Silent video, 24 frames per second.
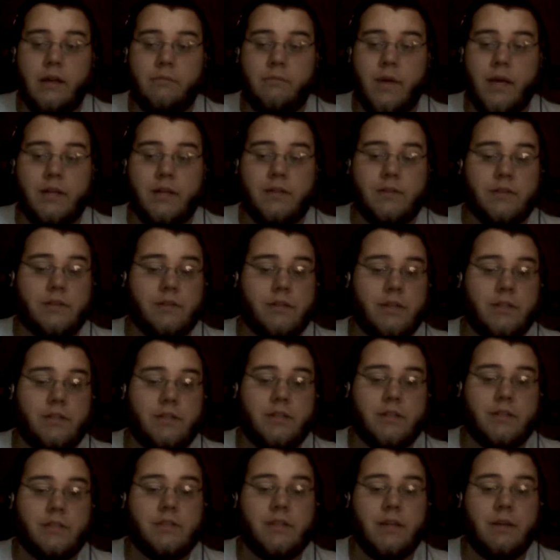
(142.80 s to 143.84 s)
Basically, it
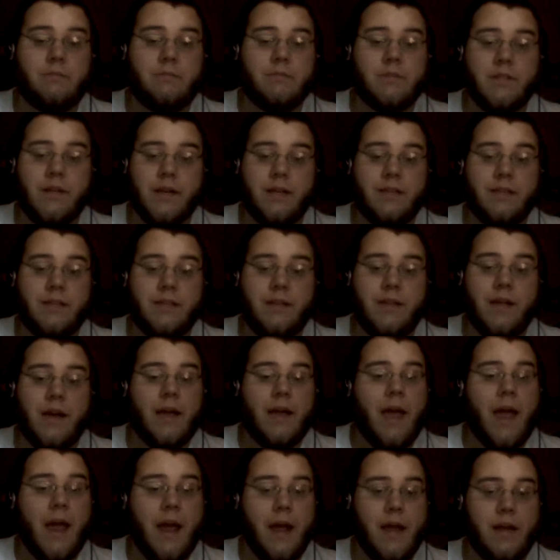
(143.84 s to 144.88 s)
just seems like the
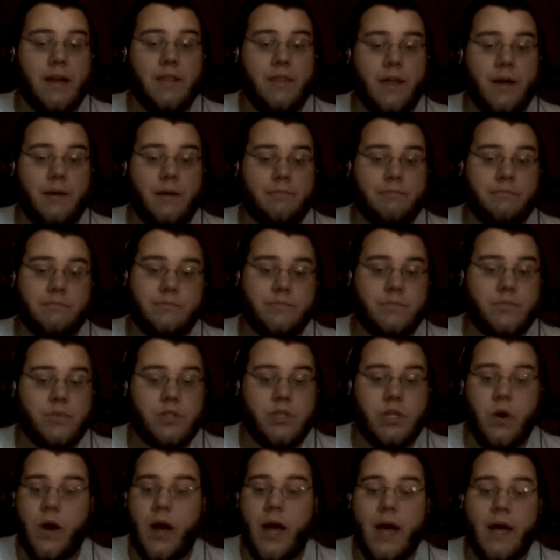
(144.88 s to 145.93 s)
deck hated them.
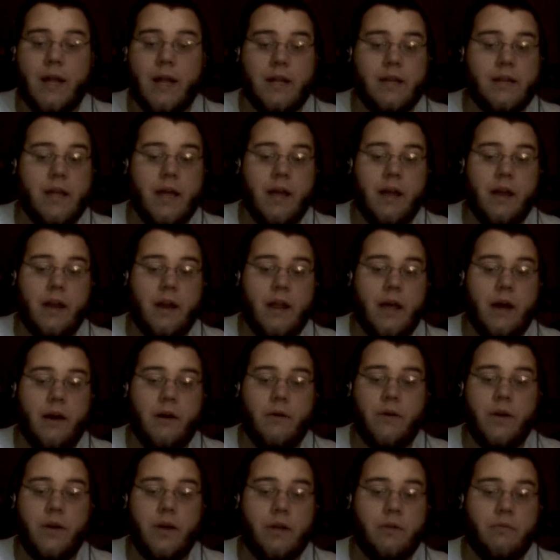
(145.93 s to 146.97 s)
So I had to take it
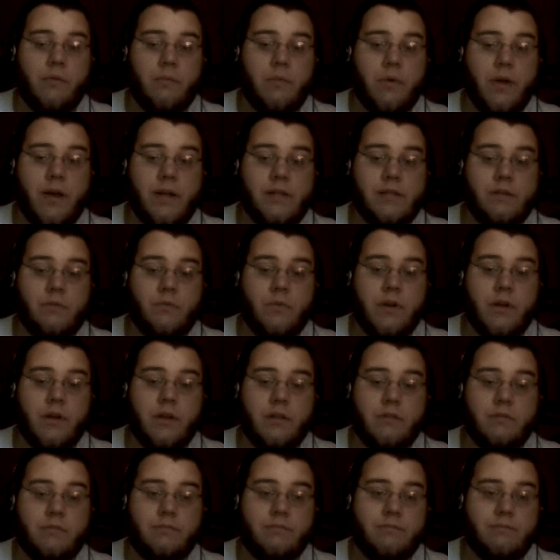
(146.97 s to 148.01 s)
out and replace it
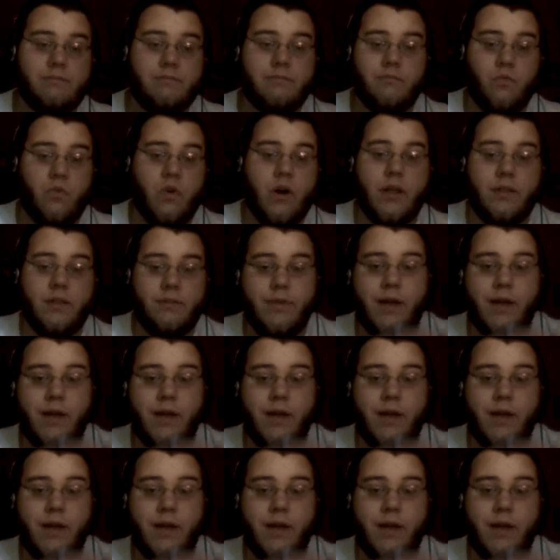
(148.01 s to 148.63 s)
with what